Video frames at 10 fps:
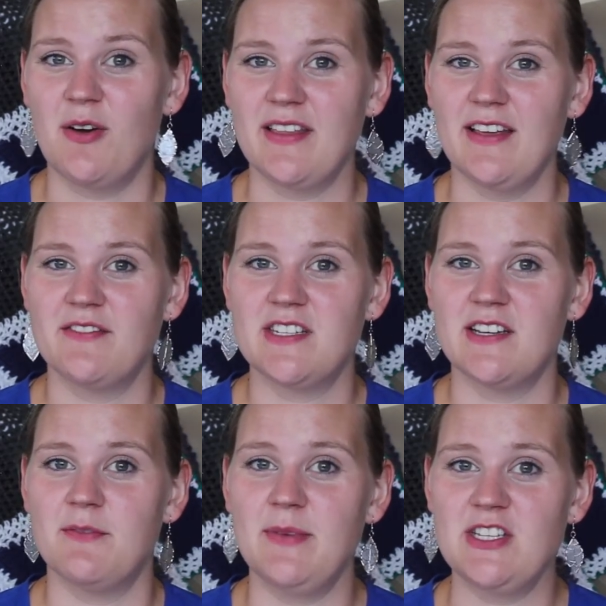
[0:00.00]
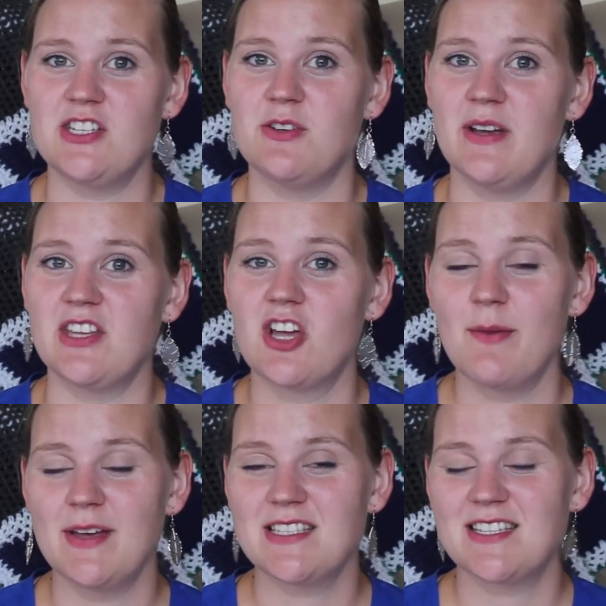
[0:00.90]
I'd love to meet you in the
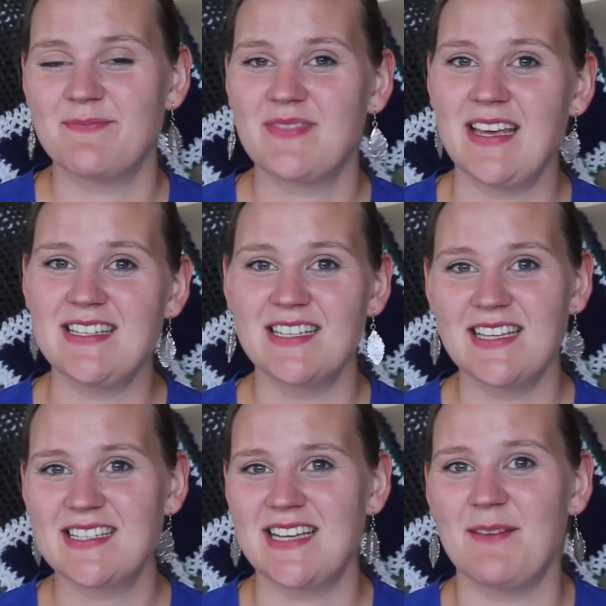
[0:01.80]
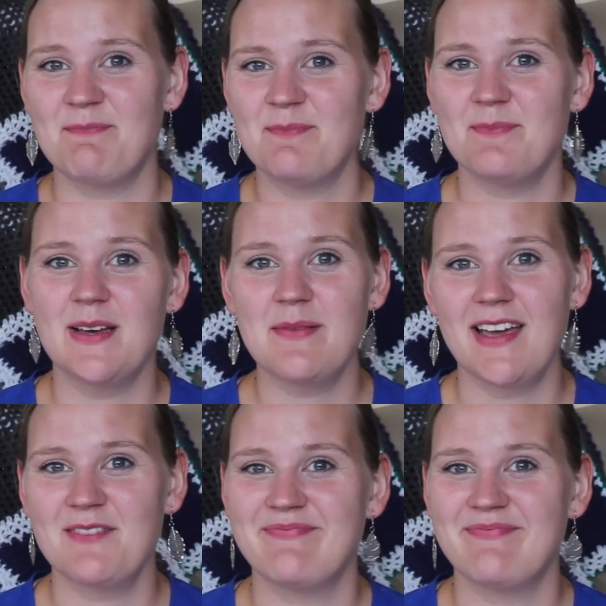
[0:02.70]
comments. Until next time, bye-bye.